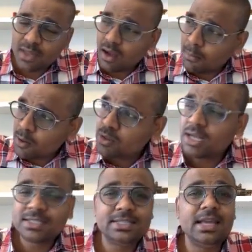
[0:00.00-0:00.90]
about
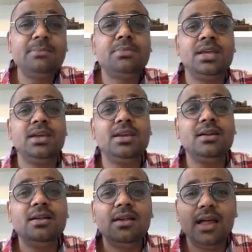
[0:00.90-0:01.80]
that same
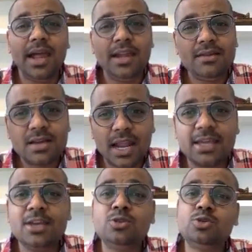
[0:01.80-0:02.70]
thing and
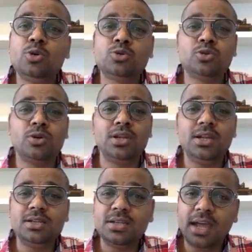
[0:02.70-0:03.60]
cracking jokes on
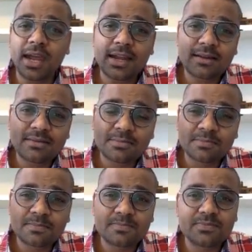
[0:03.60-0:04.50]
it and
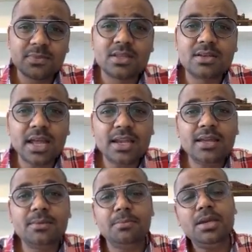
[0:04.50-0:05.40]
telling